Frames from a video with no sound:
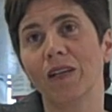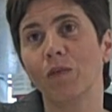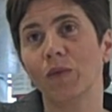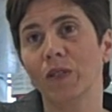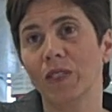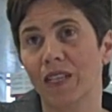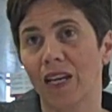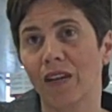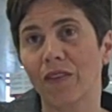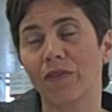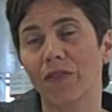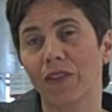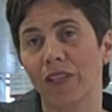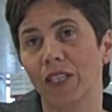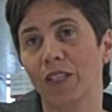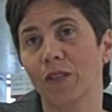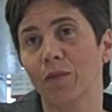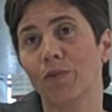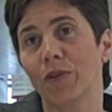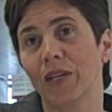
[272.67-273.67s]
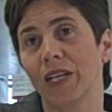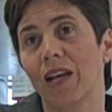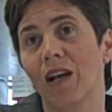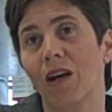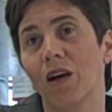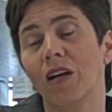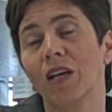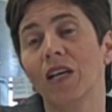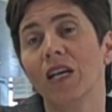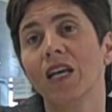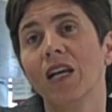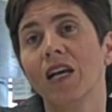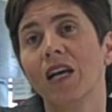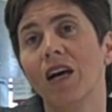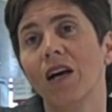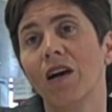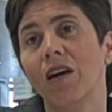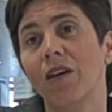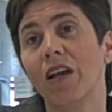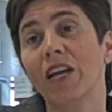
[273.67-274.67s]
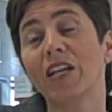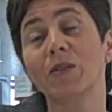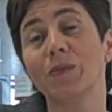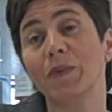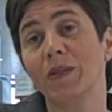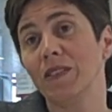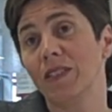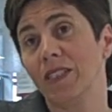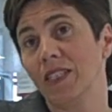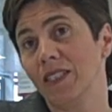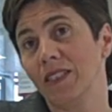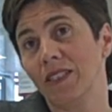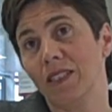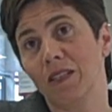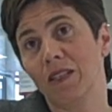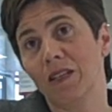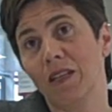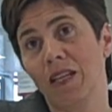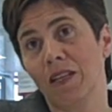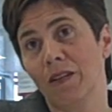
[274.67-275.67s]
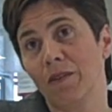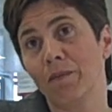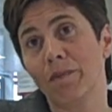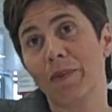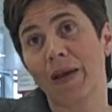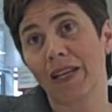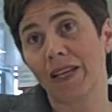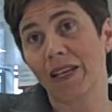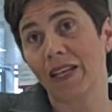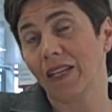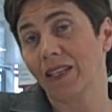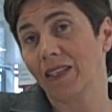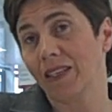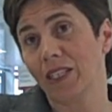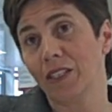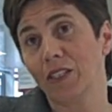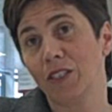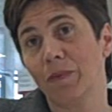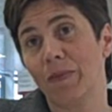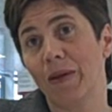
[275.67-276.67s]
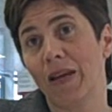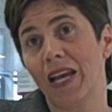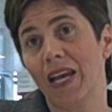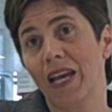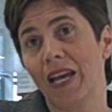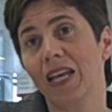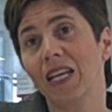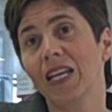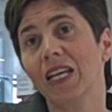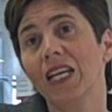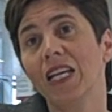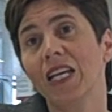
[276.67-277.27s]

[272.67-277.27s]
We definitely can bring our expertise in banking and things to bear